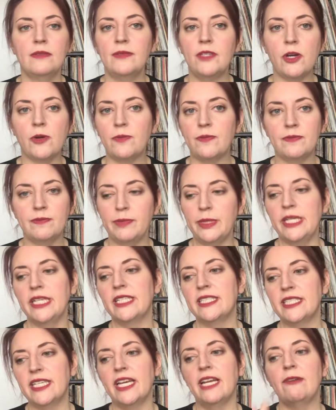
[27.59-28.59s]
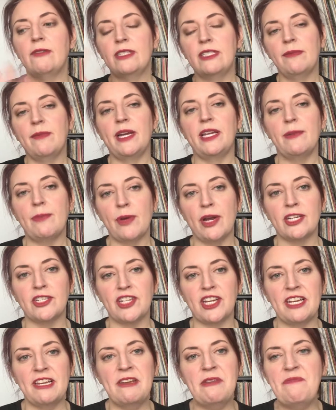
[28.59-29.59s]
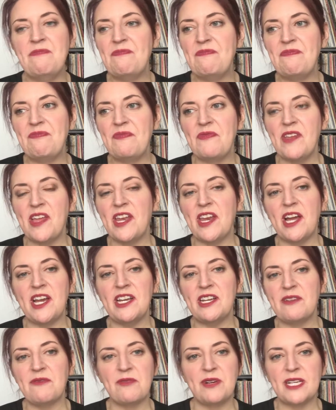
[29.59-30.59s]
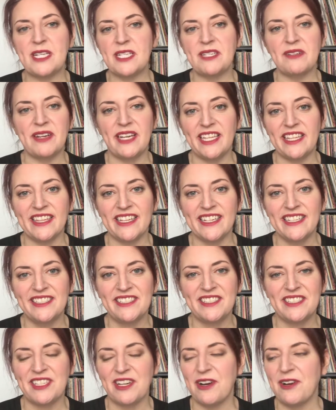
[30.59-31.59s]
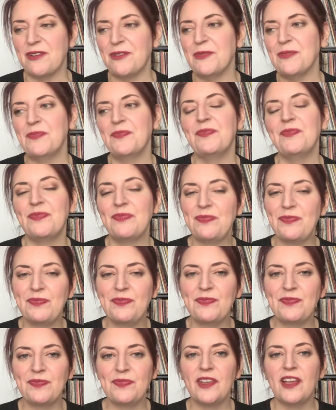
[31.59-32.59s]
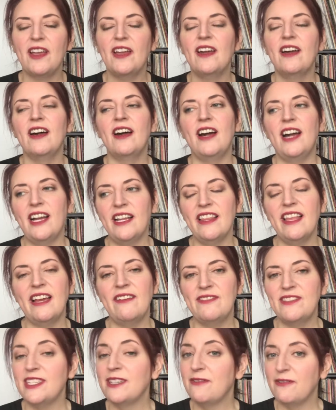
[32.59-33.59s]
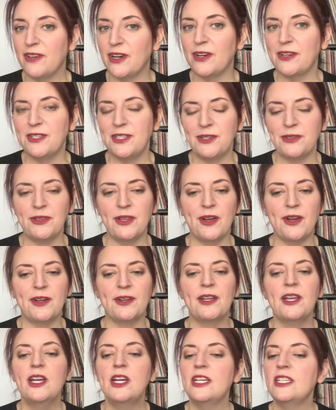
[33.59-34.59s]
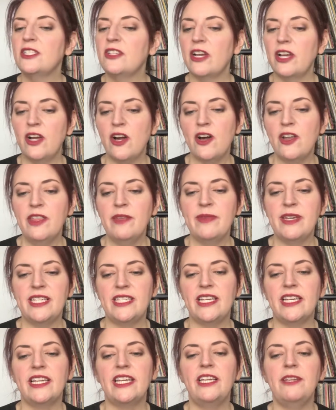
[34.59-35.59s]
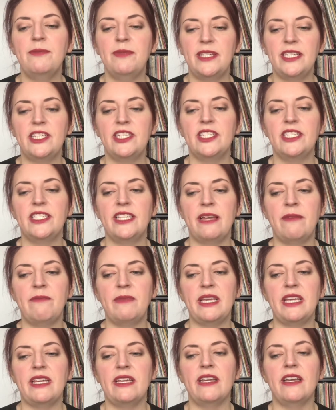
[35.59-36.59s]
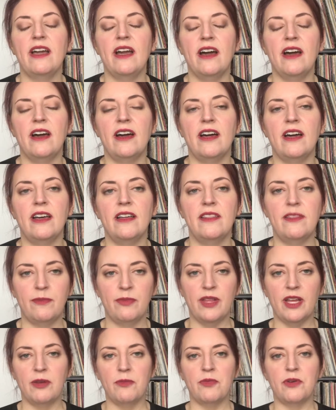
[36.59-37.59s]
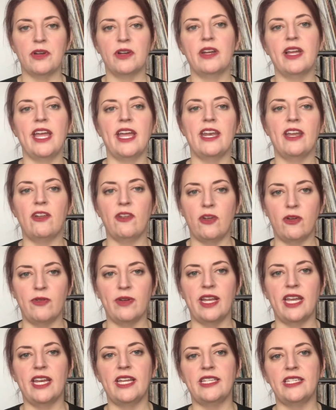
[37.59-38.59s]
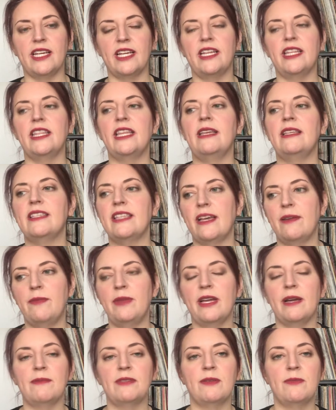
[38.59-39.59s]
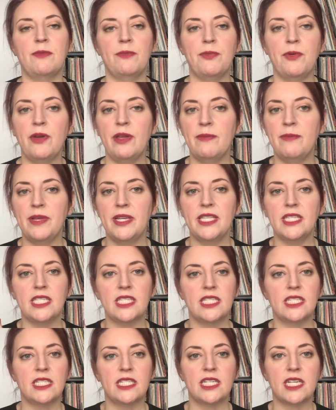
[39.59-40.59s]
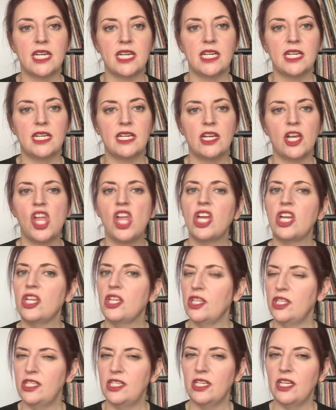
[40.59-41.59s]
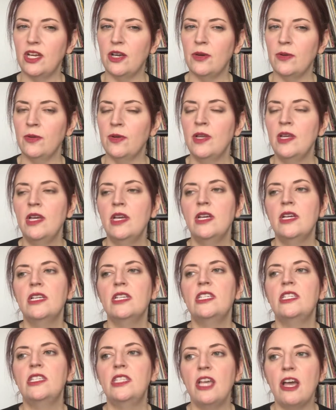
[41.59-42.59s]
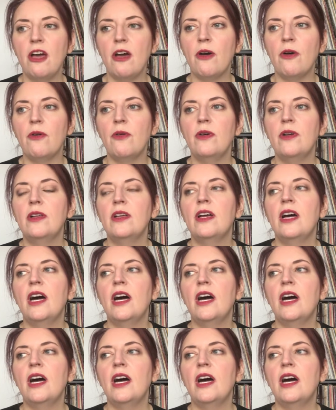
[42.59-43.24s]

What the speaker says: No, because then I was in my depression and I didn't want to do anything. So I left it far too long. So I called them and I said, can you please just send me the blood work and I'll go and get it done. And they set me up some appointments. Good to go. So